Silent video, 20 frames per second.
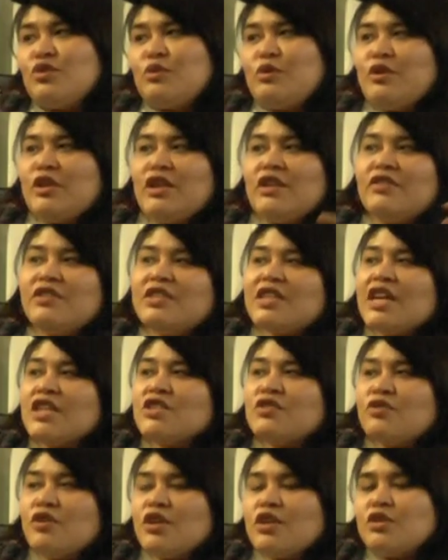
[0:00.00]
we were like
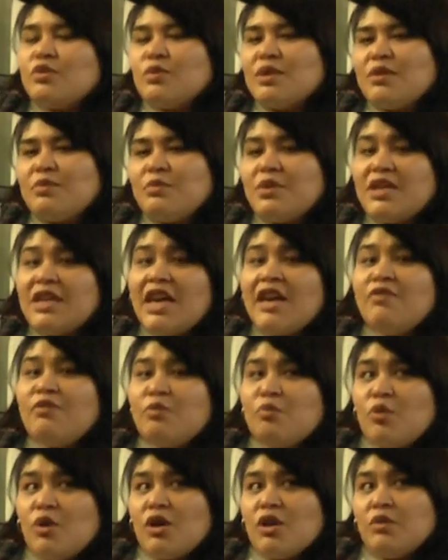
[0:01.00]
test runs. We gave
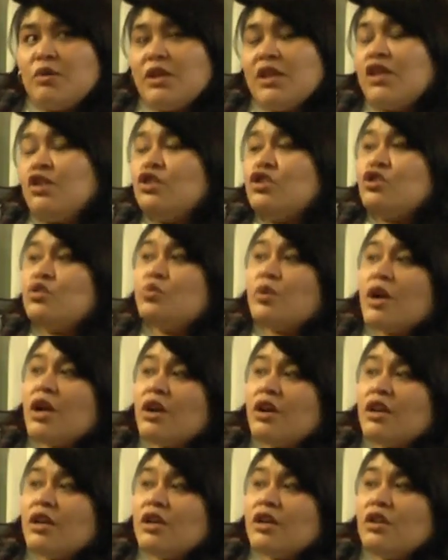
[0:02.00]
him one. We're like, could you
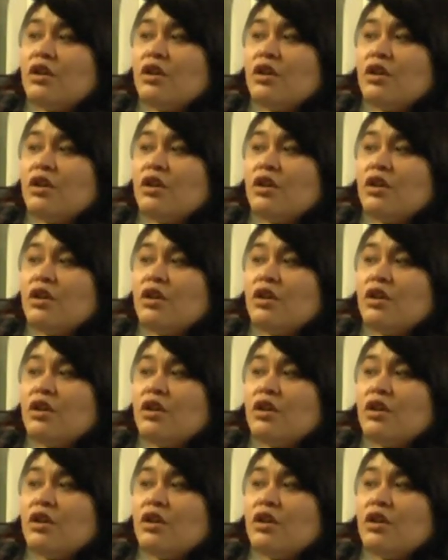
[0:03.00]
wear it?